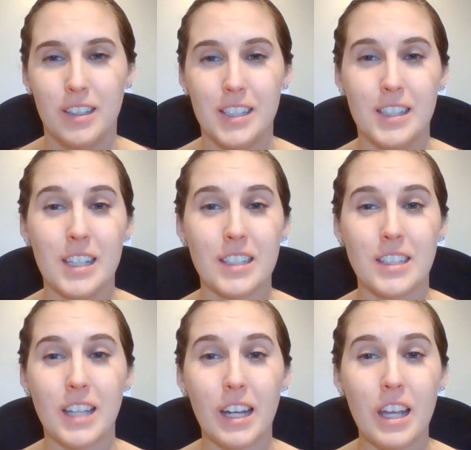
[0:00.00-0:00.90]
Is it
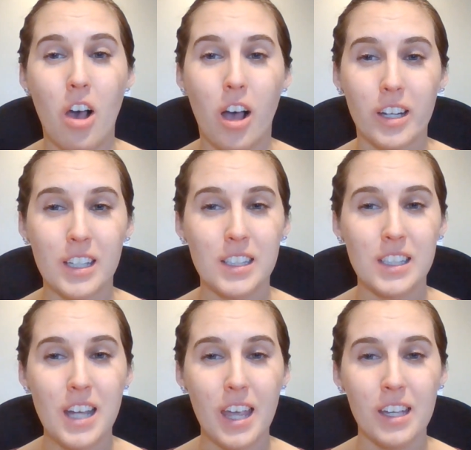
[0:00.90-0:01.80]
Sadie Hawkins
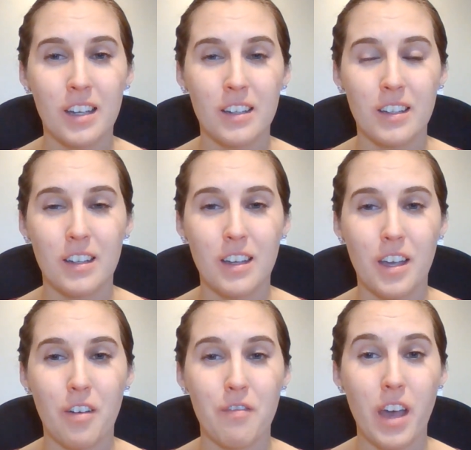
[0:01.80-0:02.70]
Day,
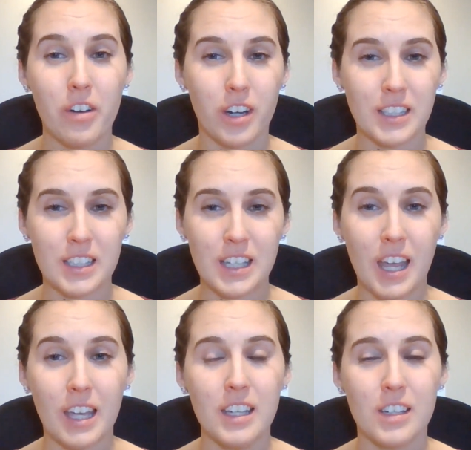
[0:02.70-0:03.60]
Veterans
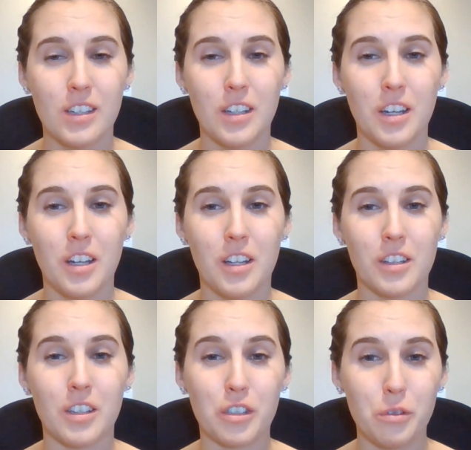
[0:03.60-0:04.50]
Day,
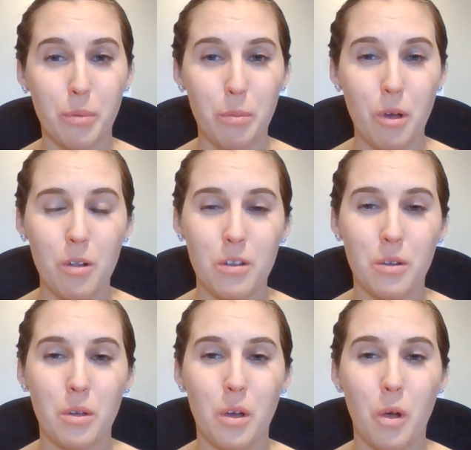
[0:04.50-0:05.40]
the Super Bowl,
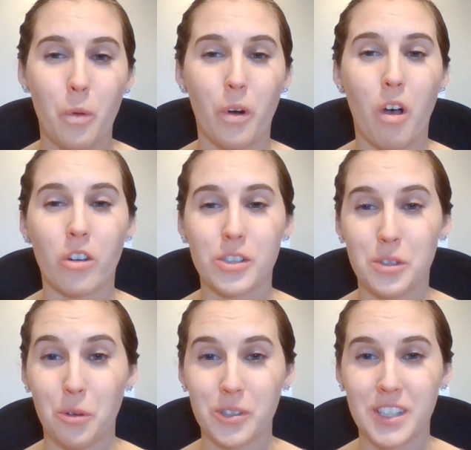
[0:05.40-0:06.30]
or All
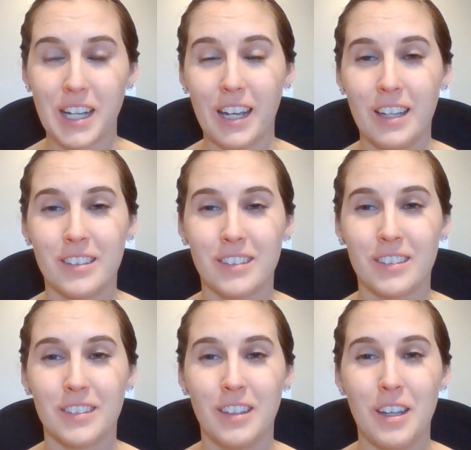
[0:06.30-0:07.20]
Souls Day?
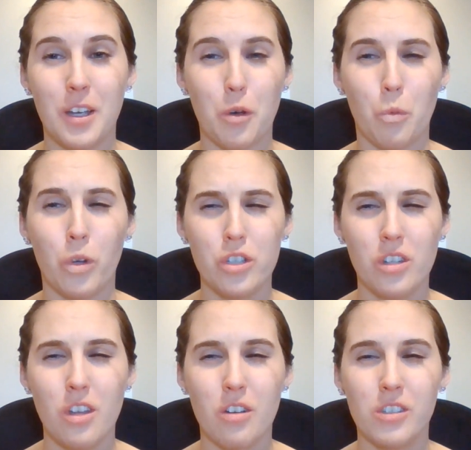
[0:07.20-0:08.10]
Which
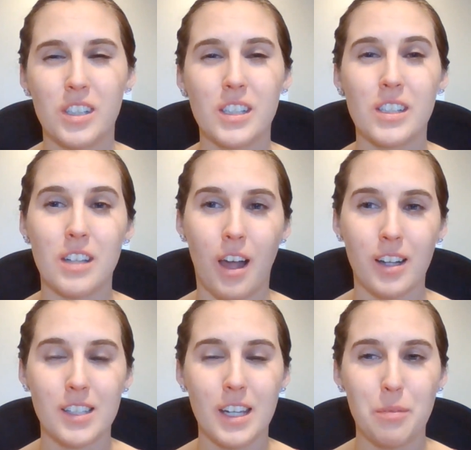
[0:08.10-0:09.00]
of those does
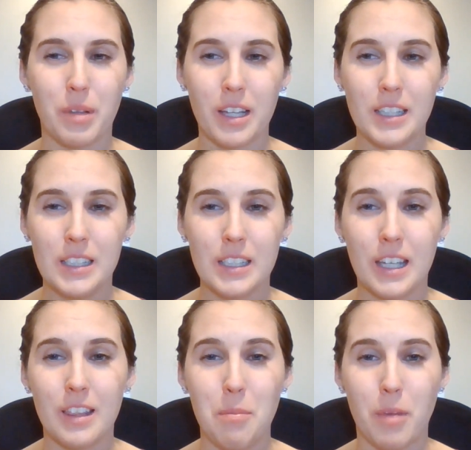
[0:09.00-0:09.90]
not take place
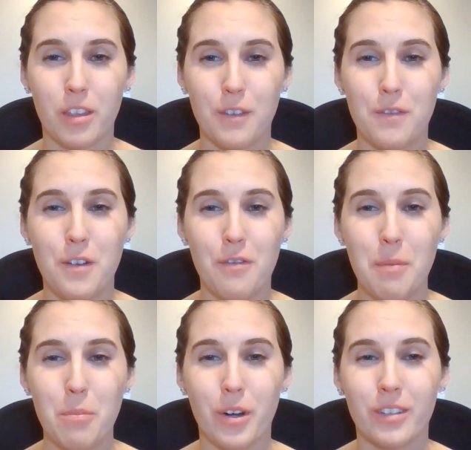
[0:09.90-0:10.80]
in the month of
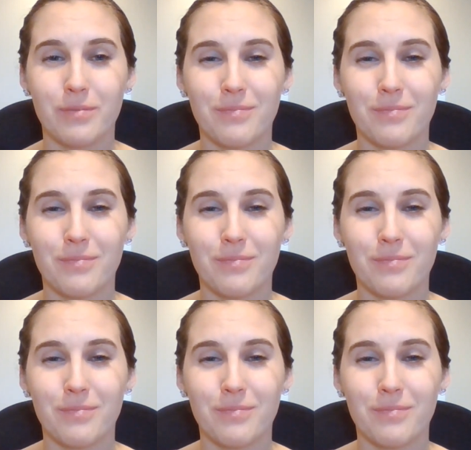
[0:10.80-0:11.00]
November?